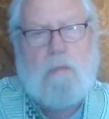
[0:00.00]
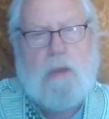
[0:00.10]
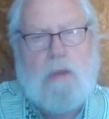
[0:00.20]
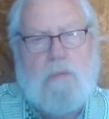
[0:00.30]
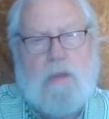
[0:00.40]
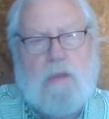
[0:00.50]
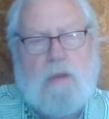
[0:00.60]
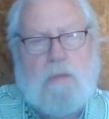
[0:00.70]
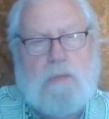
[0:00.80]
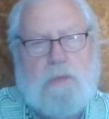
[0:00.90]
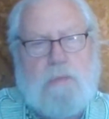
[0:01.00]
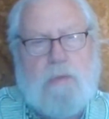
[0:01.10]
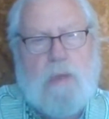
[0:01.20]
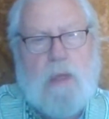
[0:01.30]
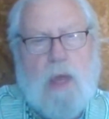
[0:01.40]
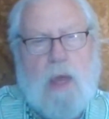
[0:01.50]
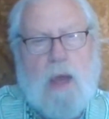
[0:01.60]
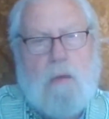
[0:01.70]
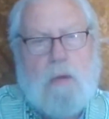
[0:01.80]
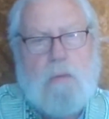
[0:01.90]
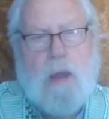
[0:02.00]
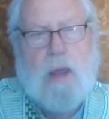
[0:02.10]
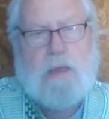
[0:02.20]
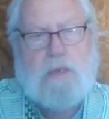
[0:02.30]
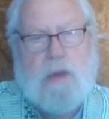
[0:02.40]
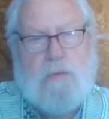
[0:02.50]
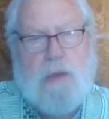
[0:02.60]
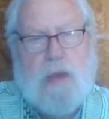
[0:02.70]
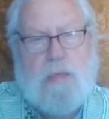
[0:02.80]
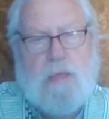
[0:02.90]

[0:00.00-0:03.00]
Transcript: I believe, in terms of how we practice our faith,